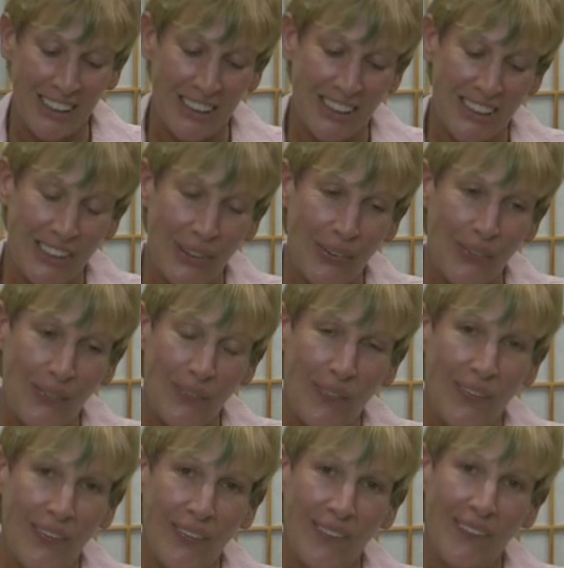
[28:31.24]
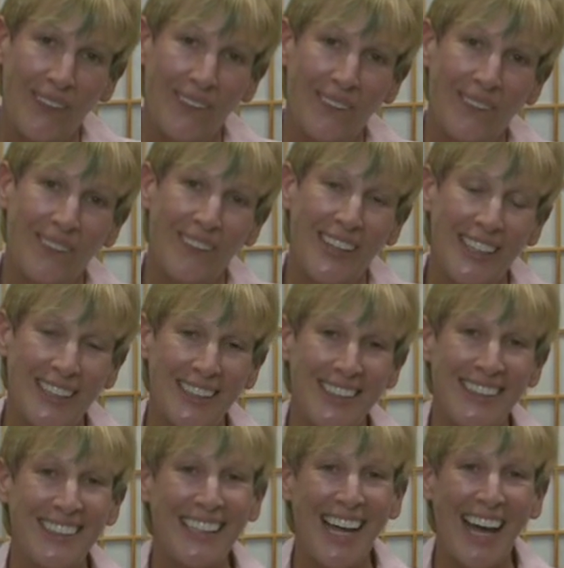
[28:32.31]
So this
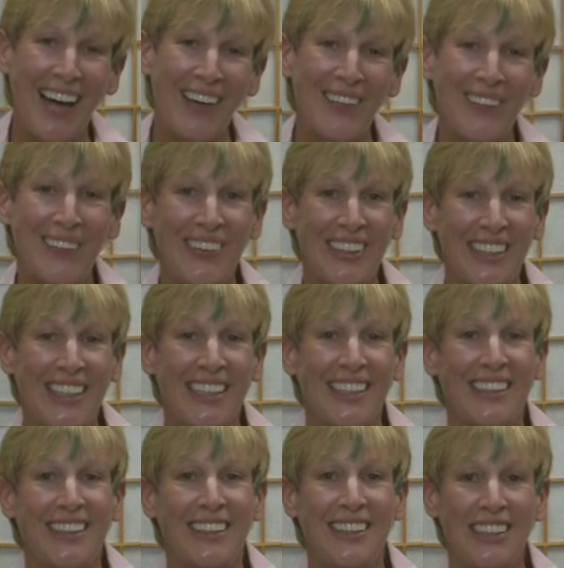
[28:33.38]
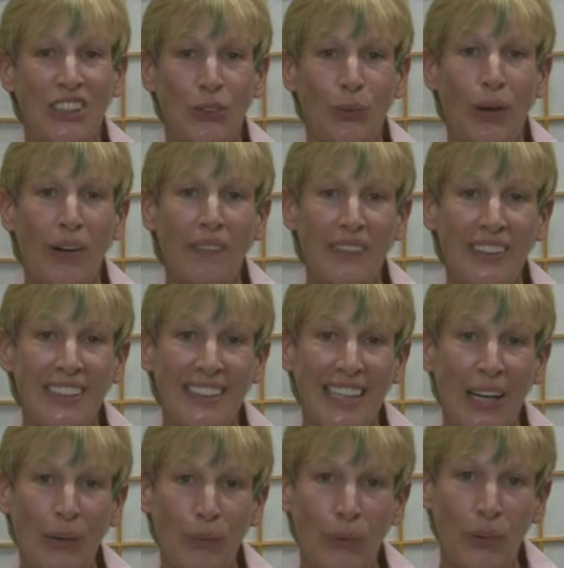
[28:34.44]
is how the, the 12 and
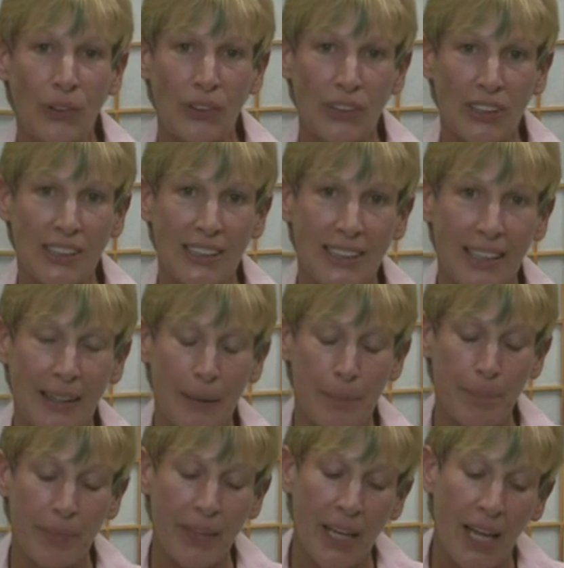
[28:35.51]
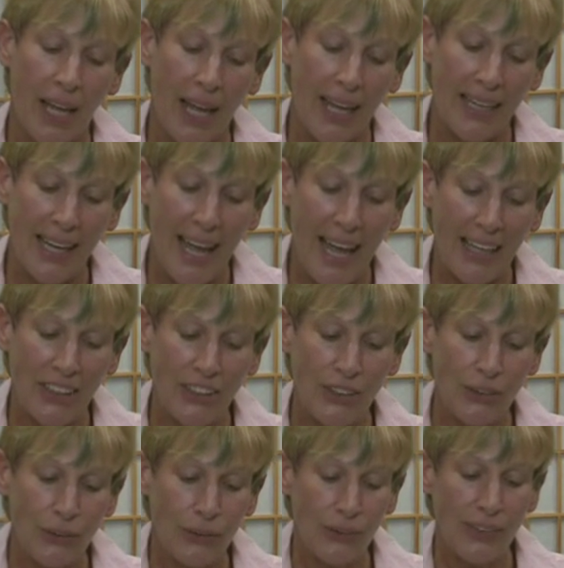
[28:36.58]
Zen works. And
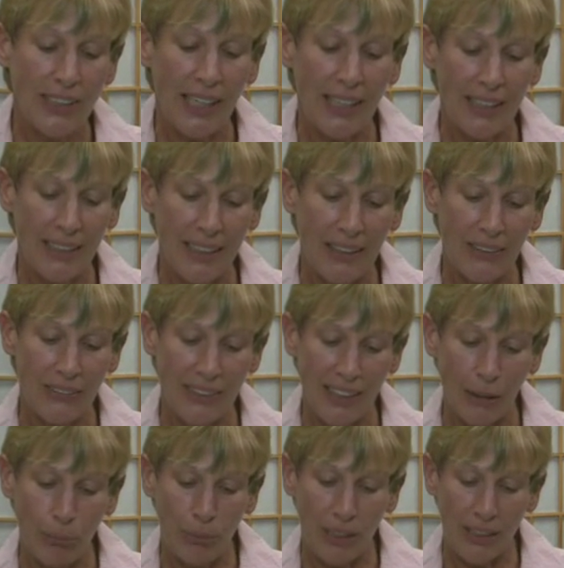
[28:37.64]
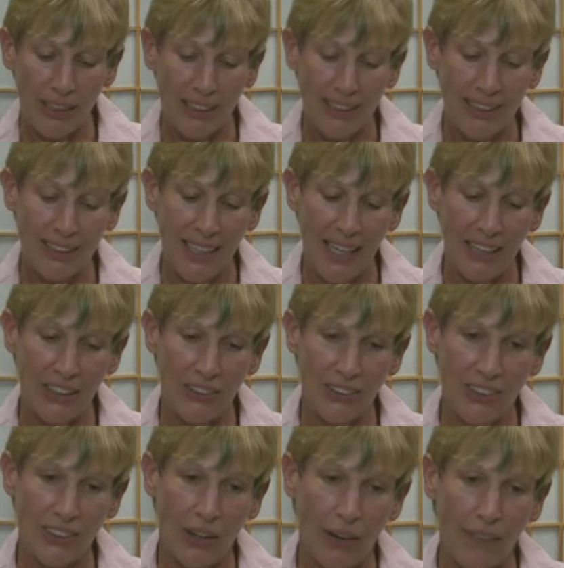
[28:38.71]
as you take another 10 minutes and you
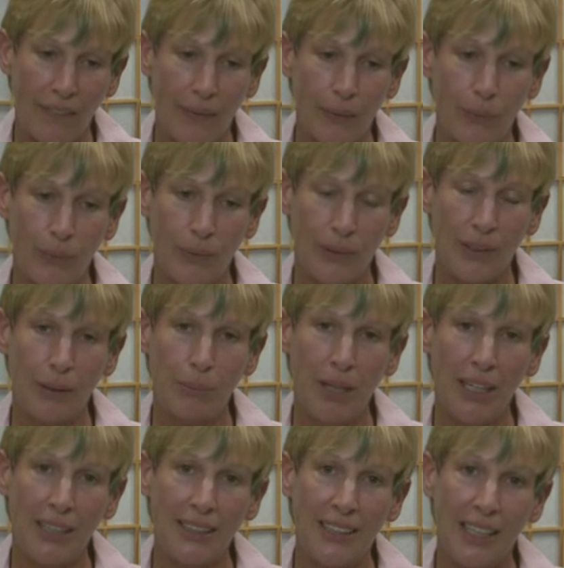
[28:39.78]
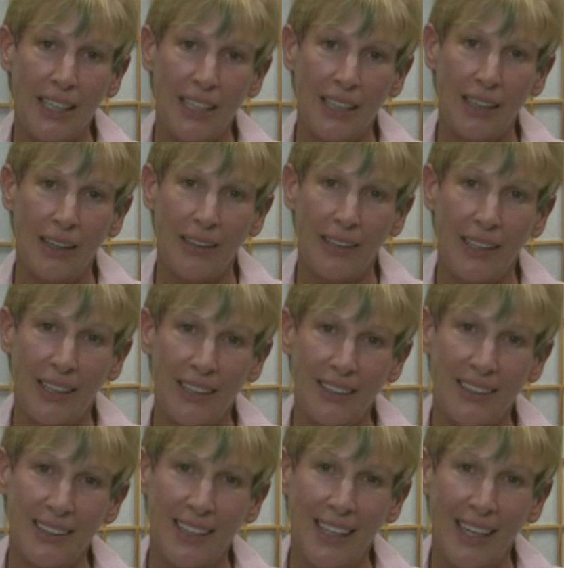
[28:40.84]
start really meditating on this,
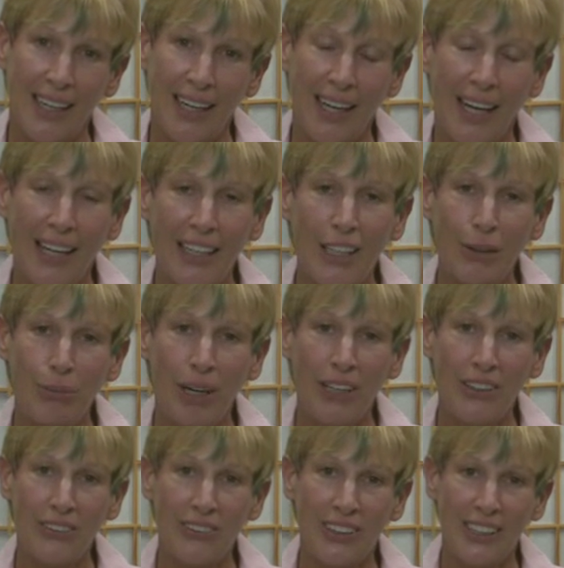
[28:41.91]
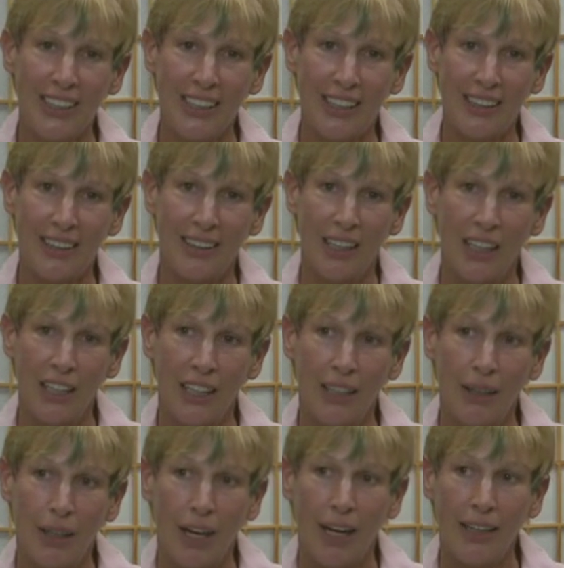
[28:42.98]
hanging by your teeth,
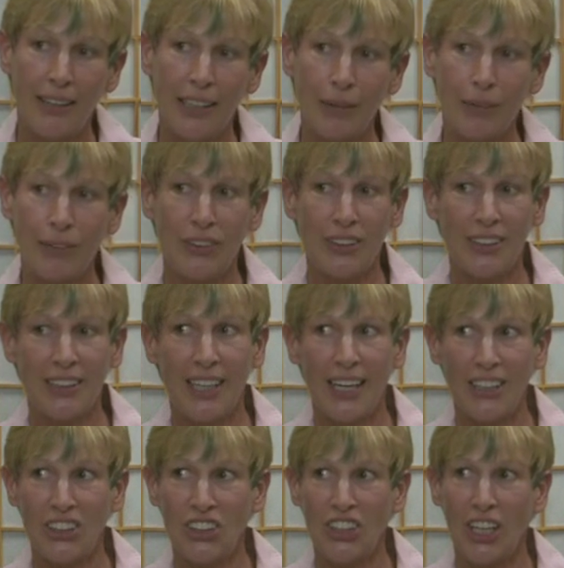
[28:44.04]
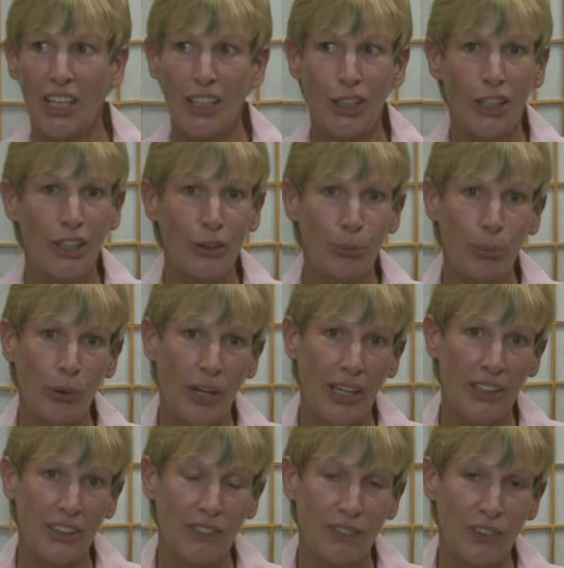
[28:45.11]
unable to touch any other
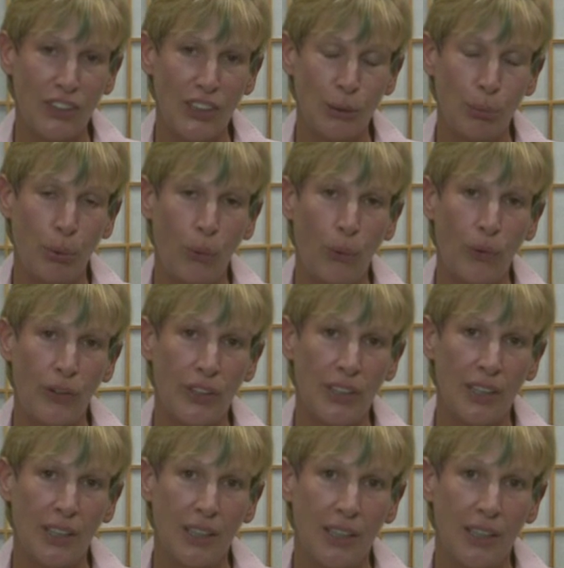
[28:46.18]
branch for support,